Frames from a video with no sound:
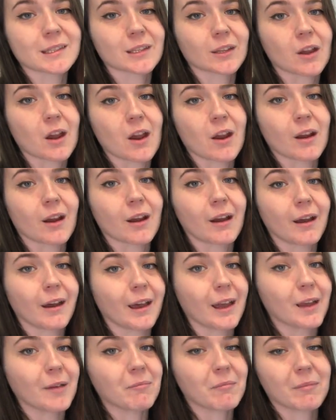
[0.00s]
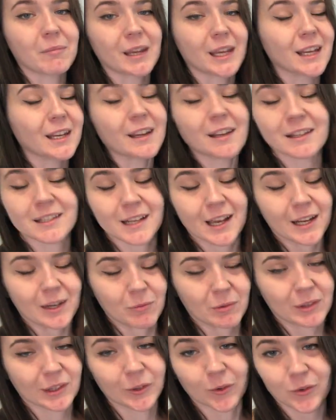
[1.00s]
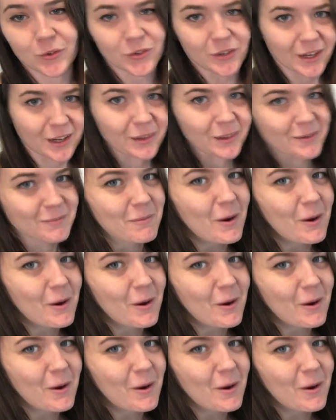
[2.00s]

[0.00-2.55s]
so I'm inundated with laundry at the